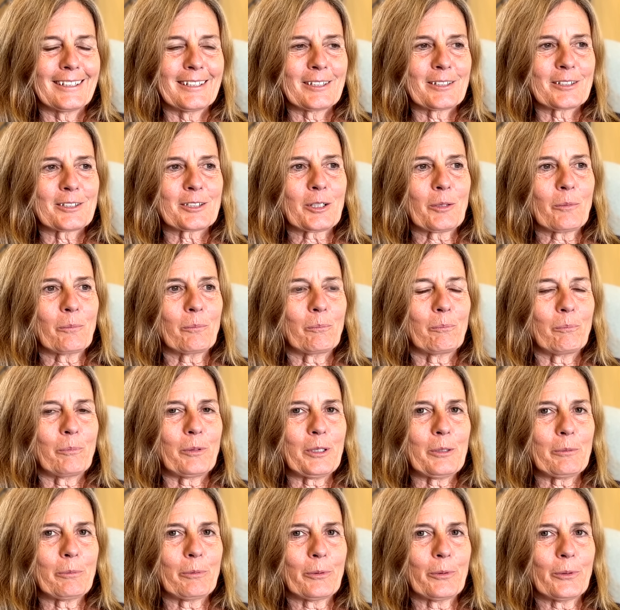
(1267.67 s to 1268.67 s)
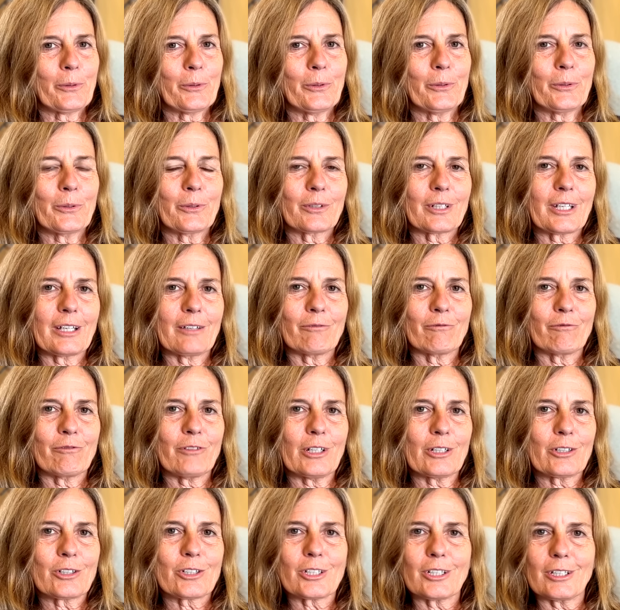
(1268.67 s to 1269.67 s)
Some people can
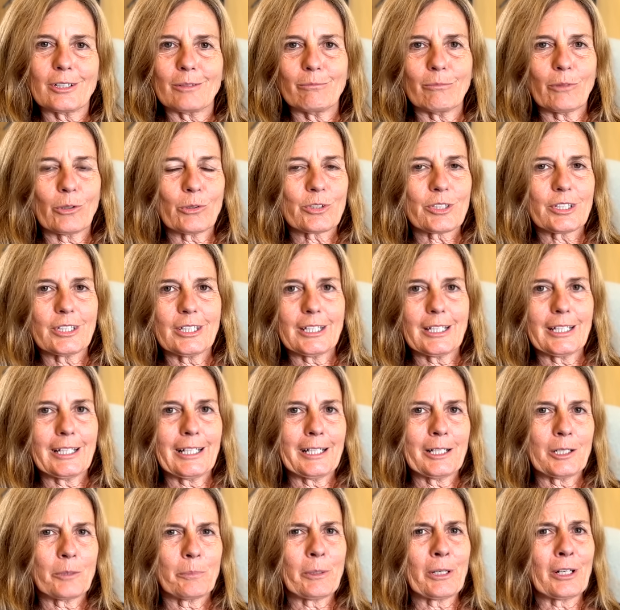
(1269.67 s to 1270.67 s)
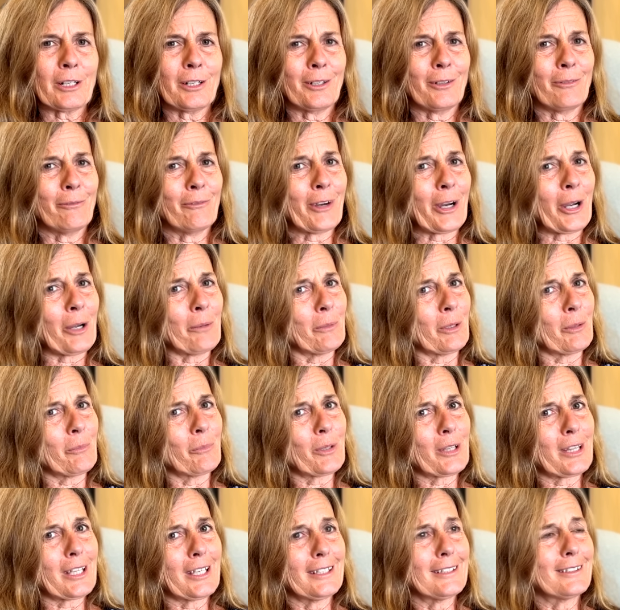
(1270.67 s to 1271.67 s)
function mostly in an independent environment,
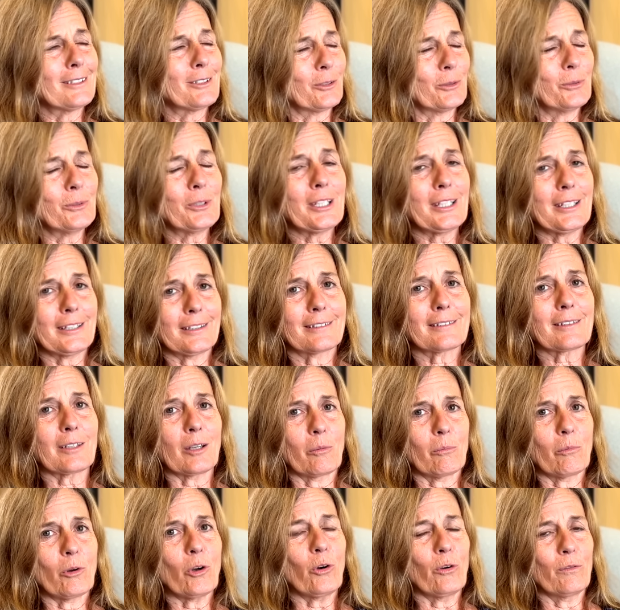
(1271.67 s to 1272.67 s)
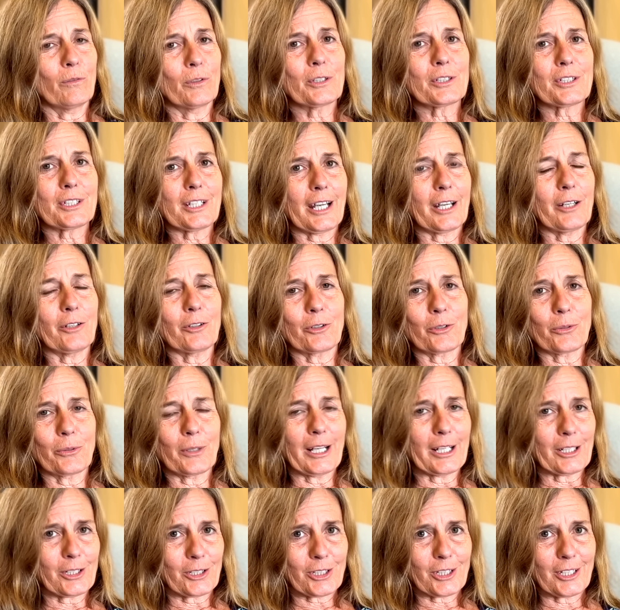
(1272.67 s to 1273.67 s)
but they do need some oversight and
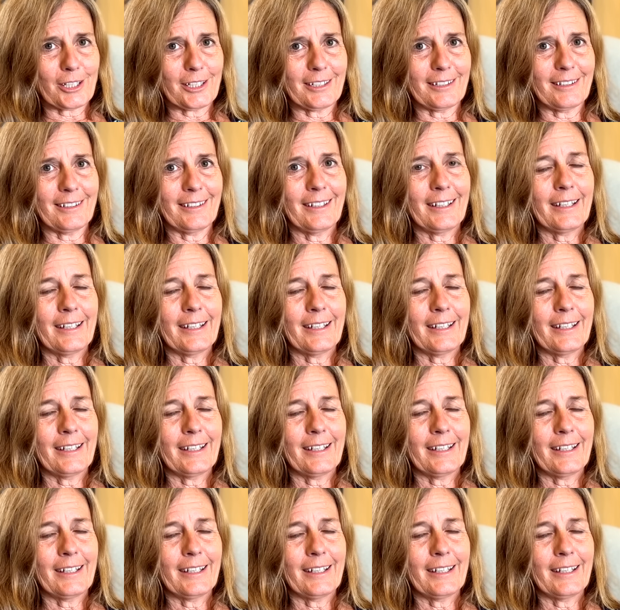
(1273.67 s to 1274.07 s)
direction.